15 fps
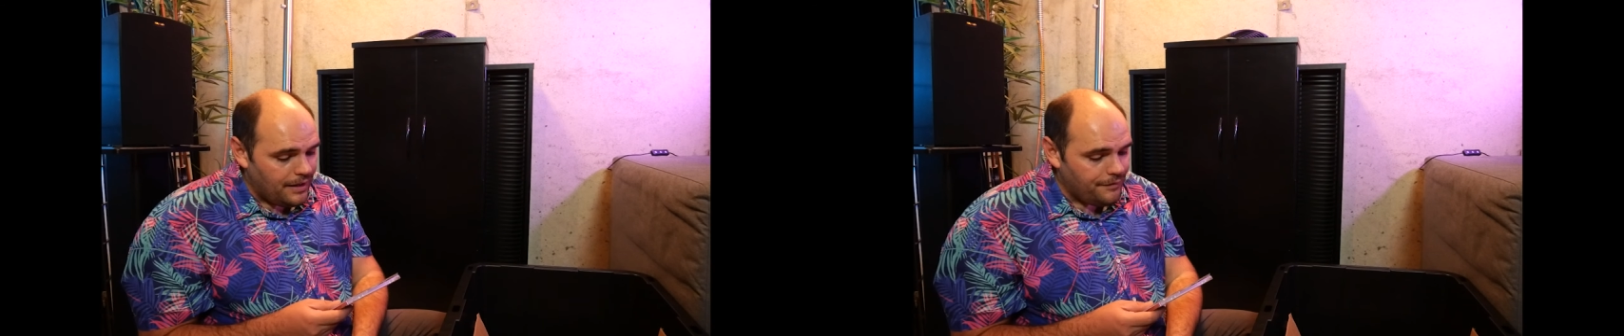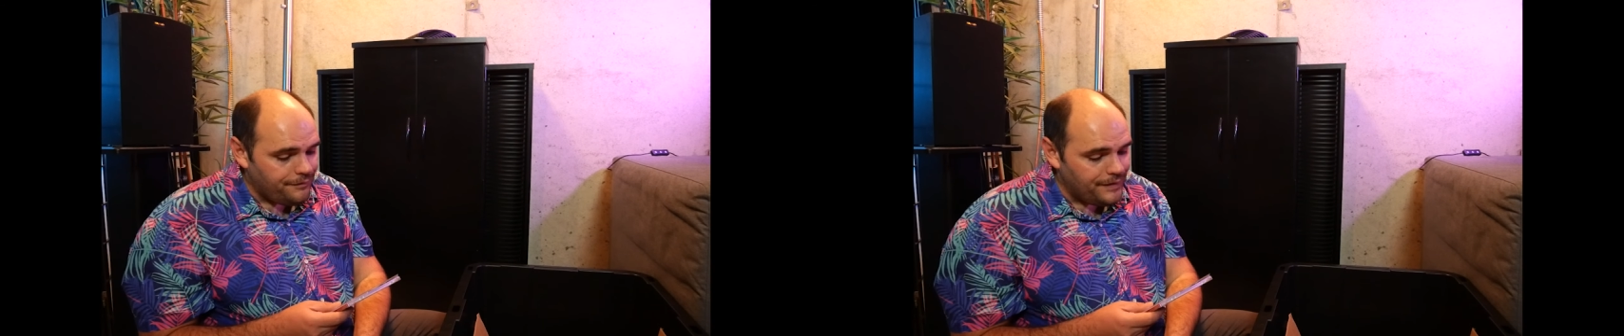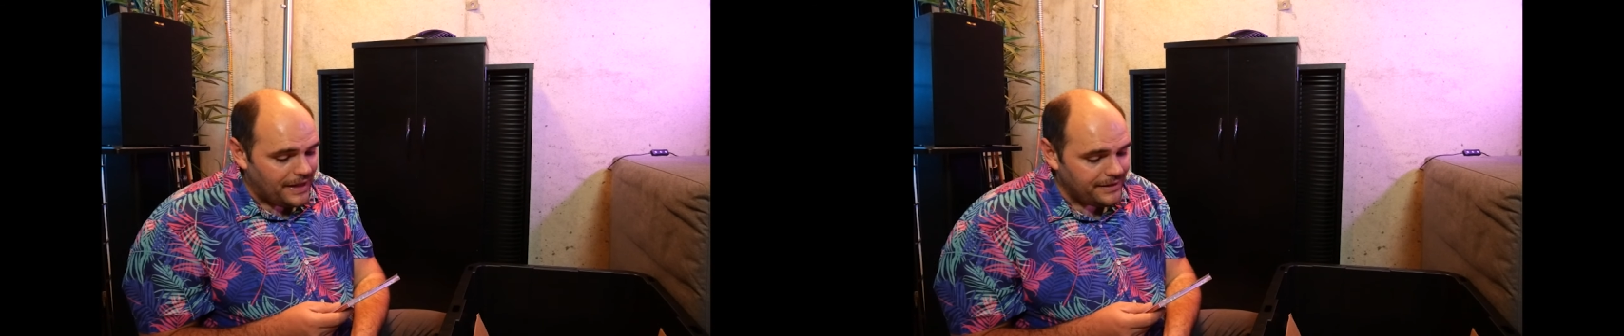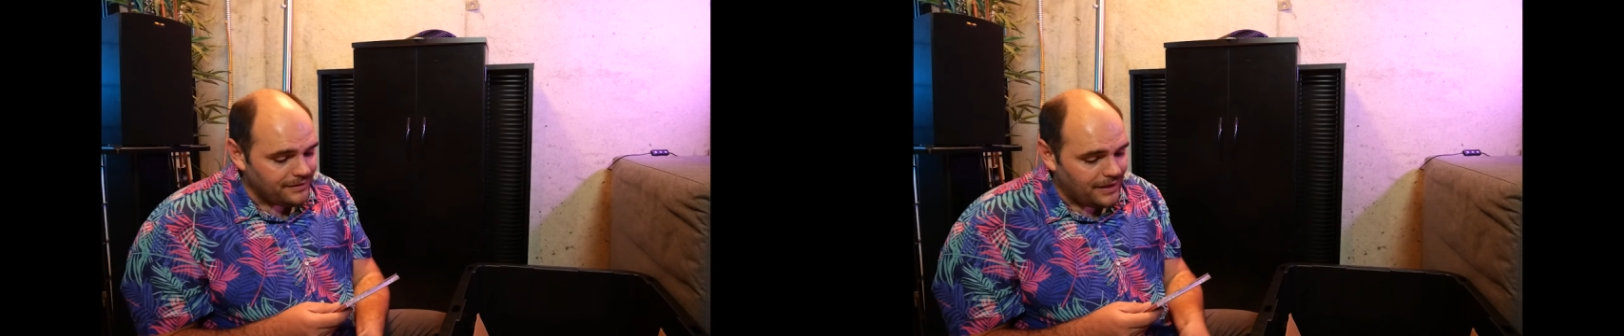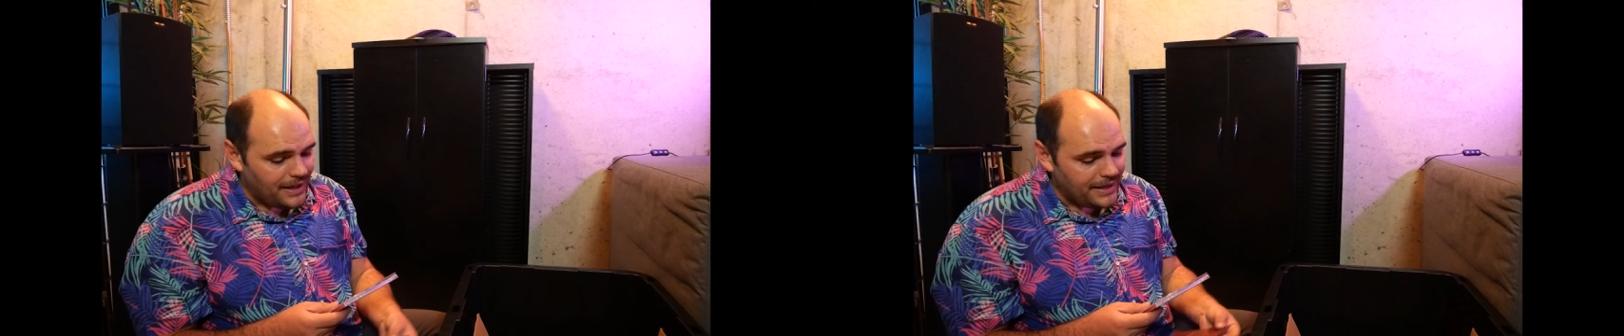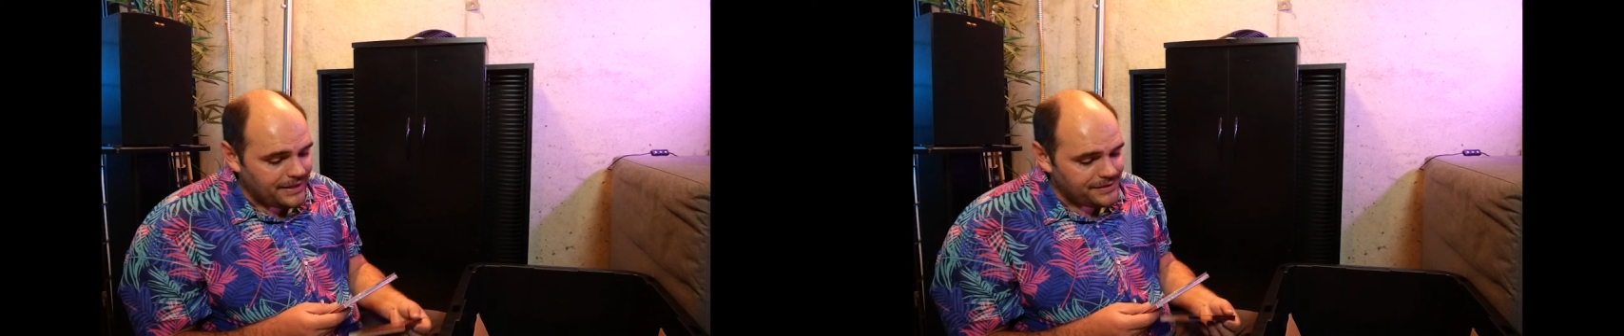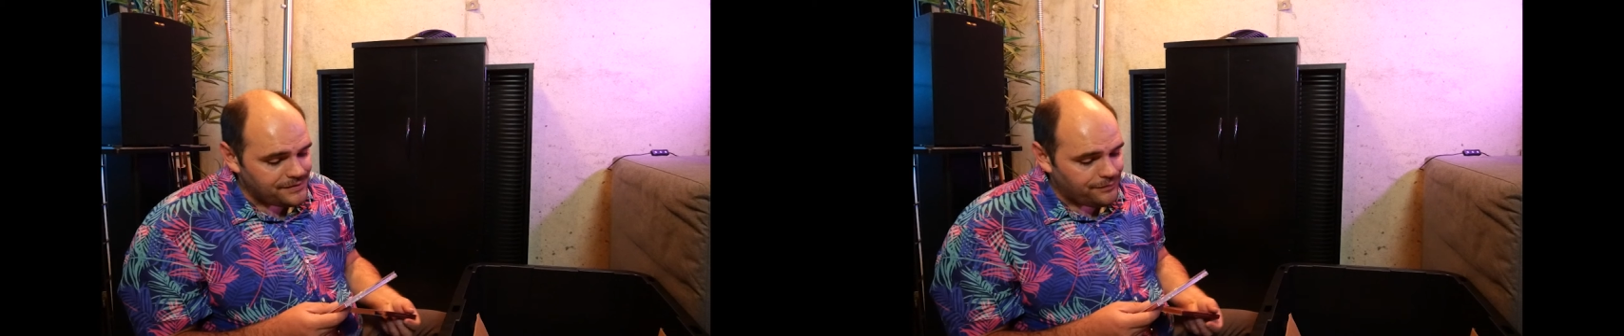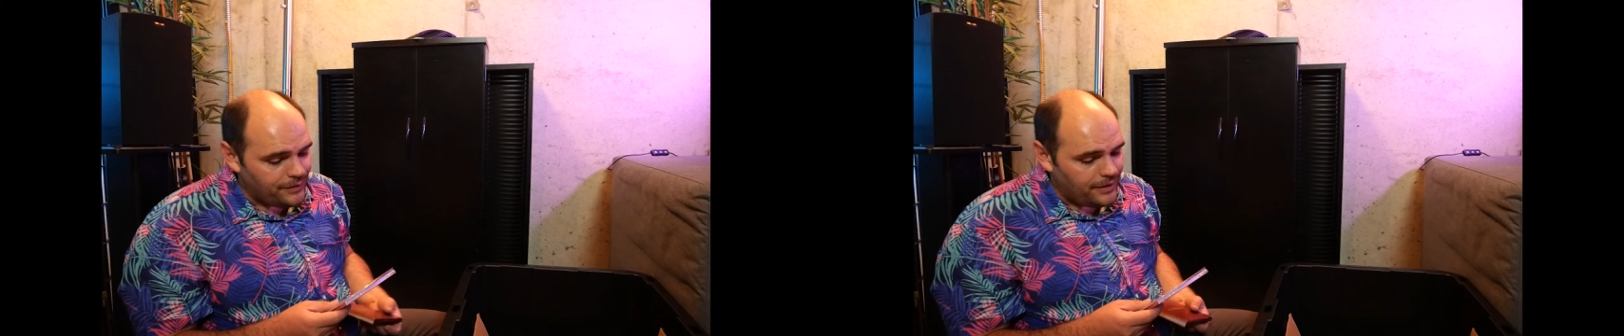Fine Line
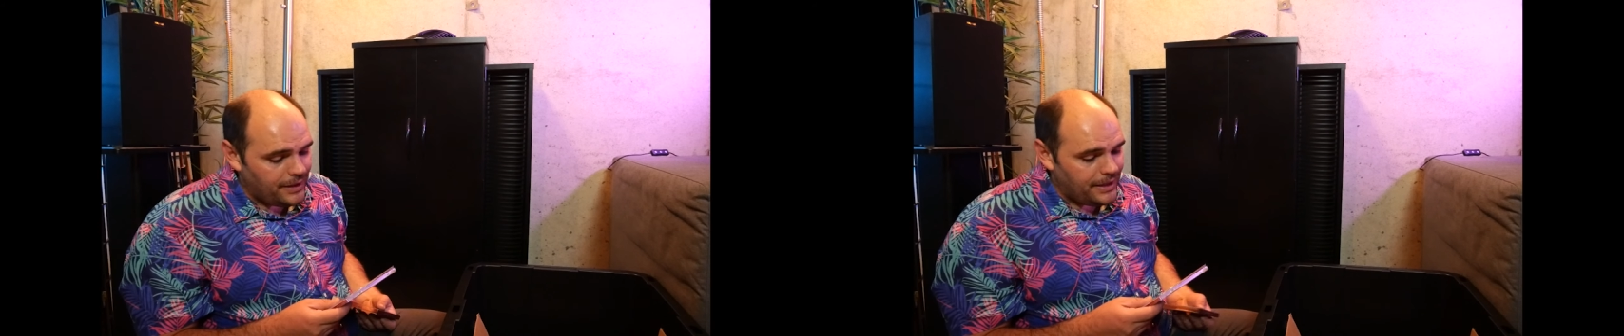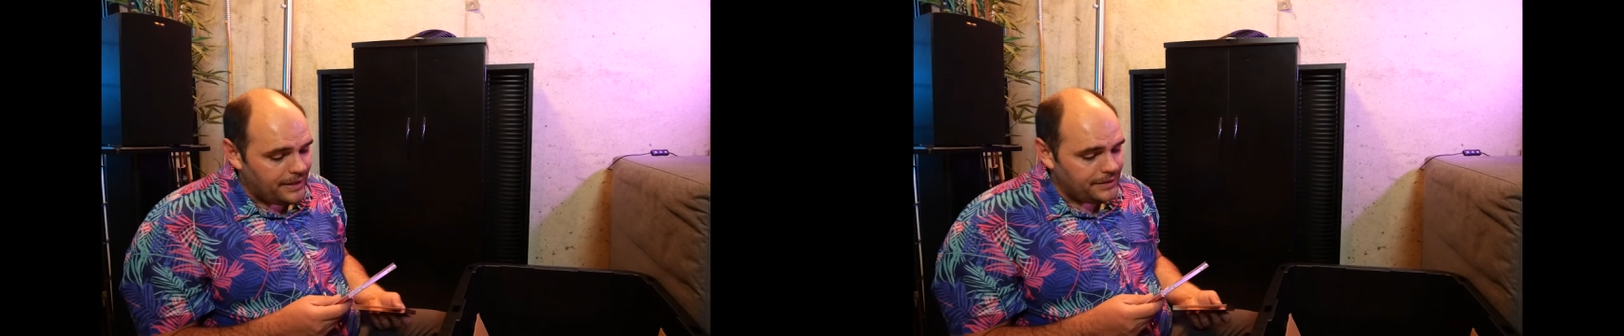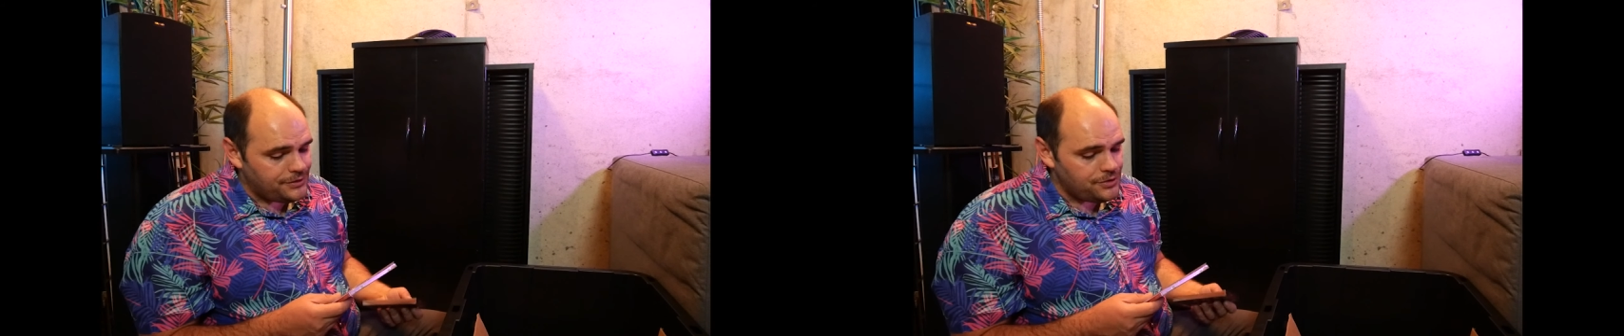is fun.